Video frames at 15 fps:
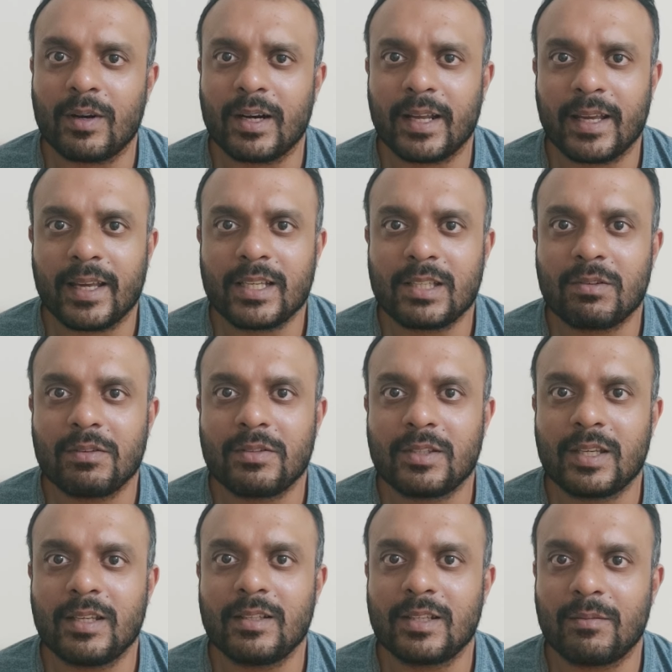and I guess we've
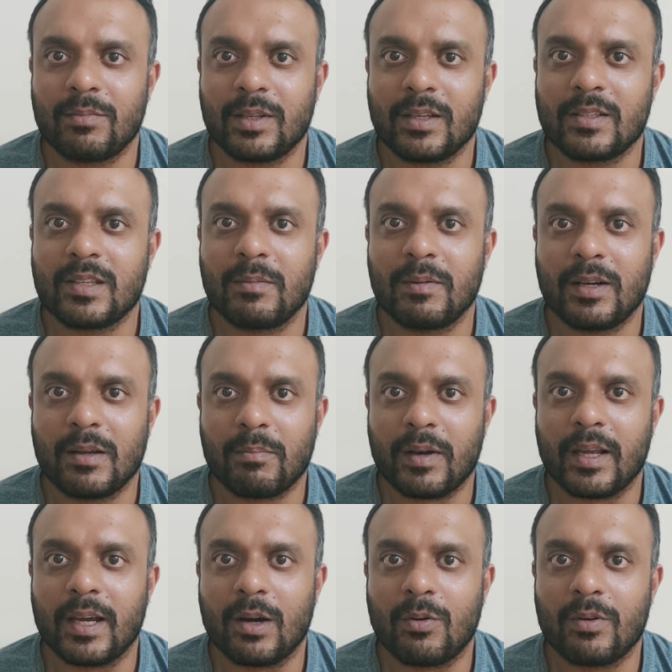seen something similar
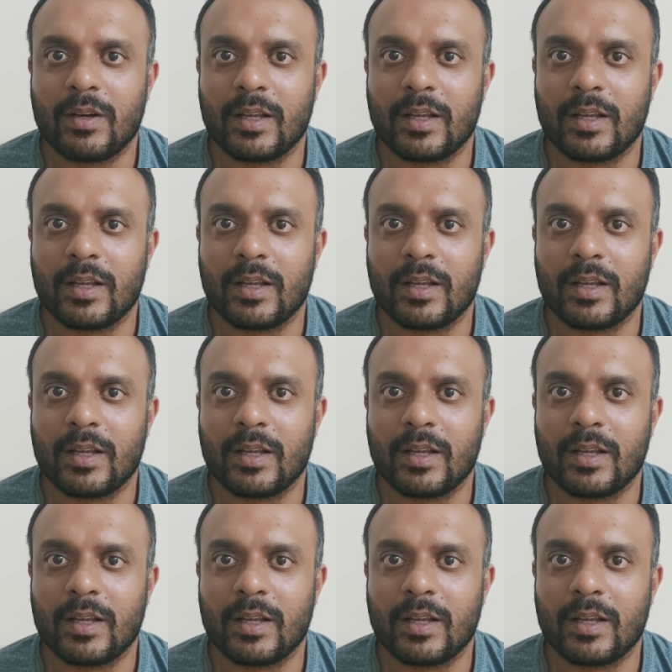play out